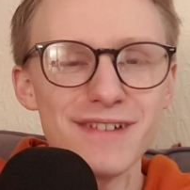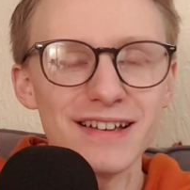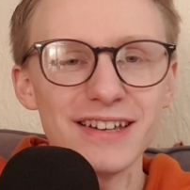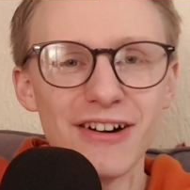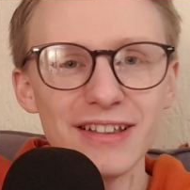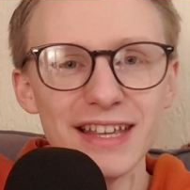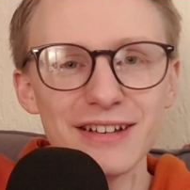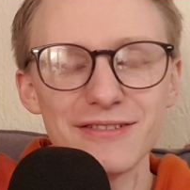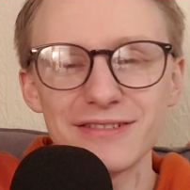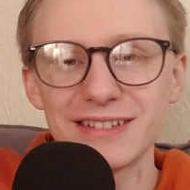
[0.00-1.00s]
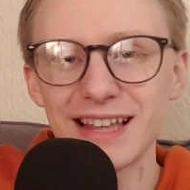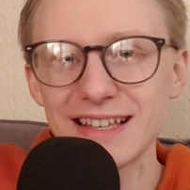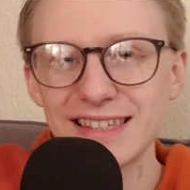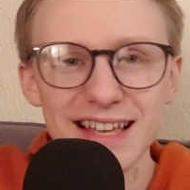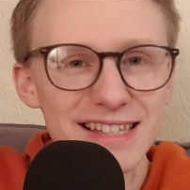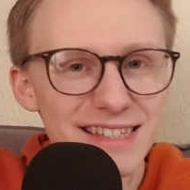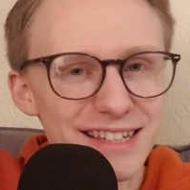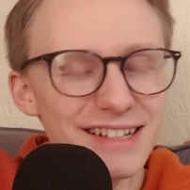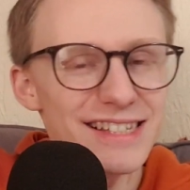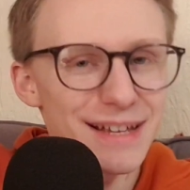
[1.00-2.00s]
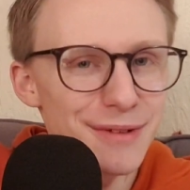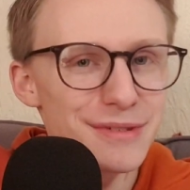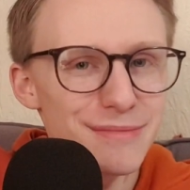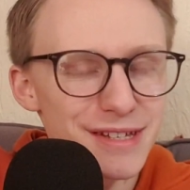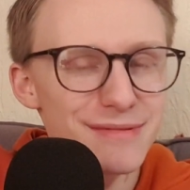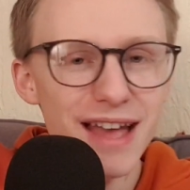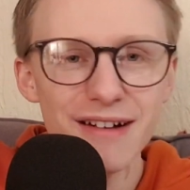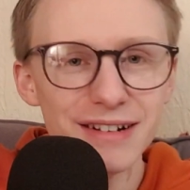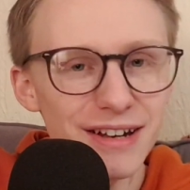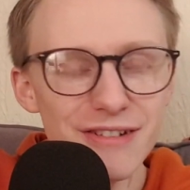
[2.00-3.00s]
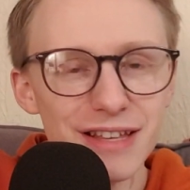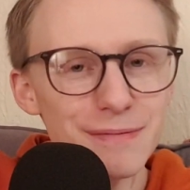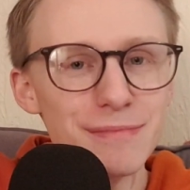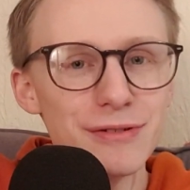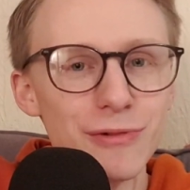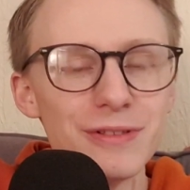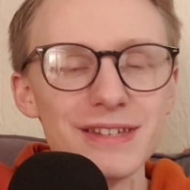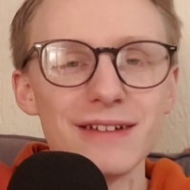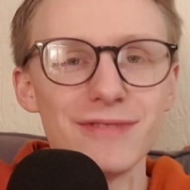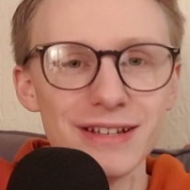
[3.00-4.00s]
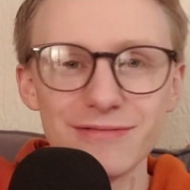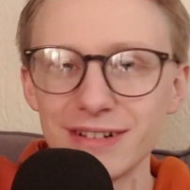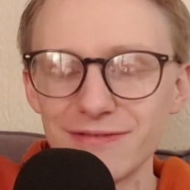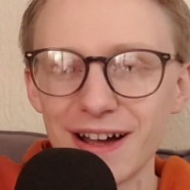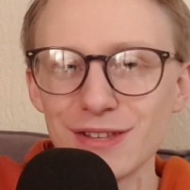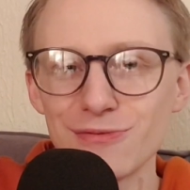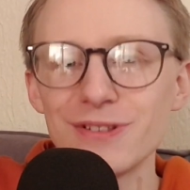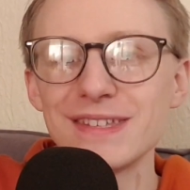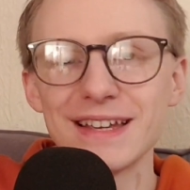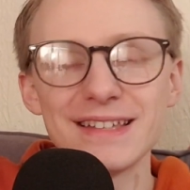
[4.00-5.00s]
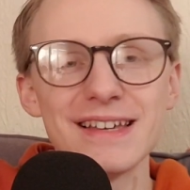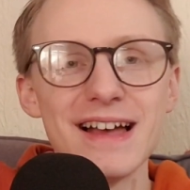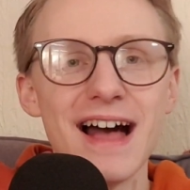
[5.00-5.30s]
But, you know, I think there's still some optimism there, and I know there's people who want it. We fans want it.